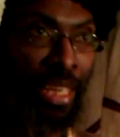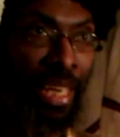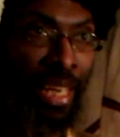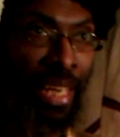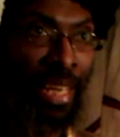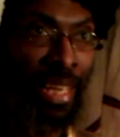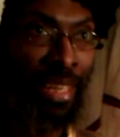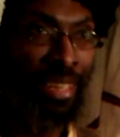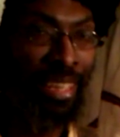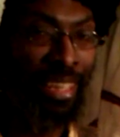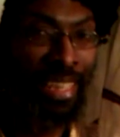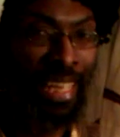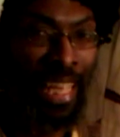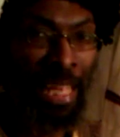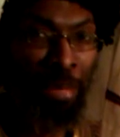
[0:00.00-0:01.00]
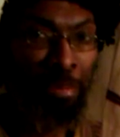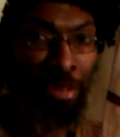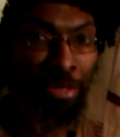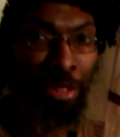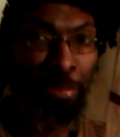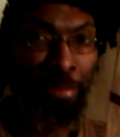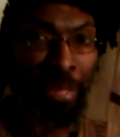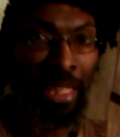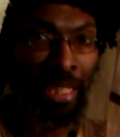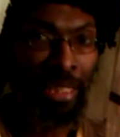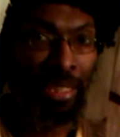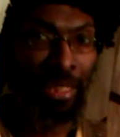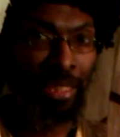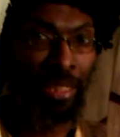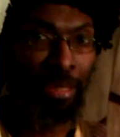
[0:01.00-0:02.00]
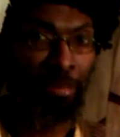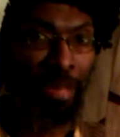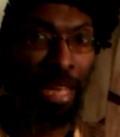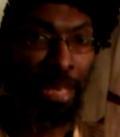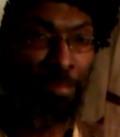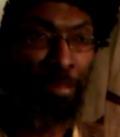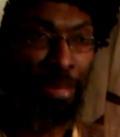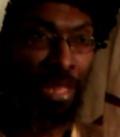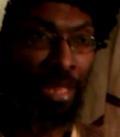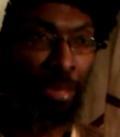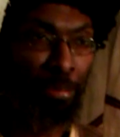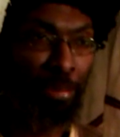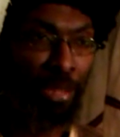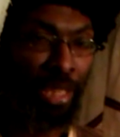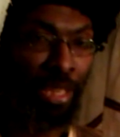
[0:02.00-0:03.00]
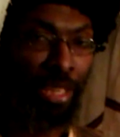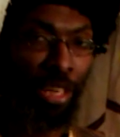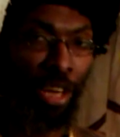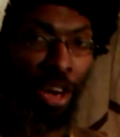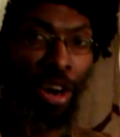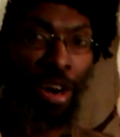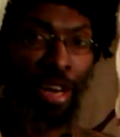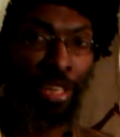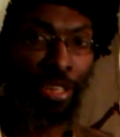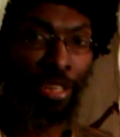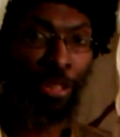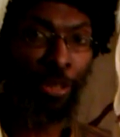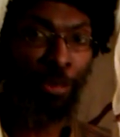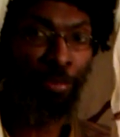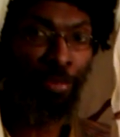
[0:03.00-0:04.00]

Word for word: and the name of the beast might be the particular article,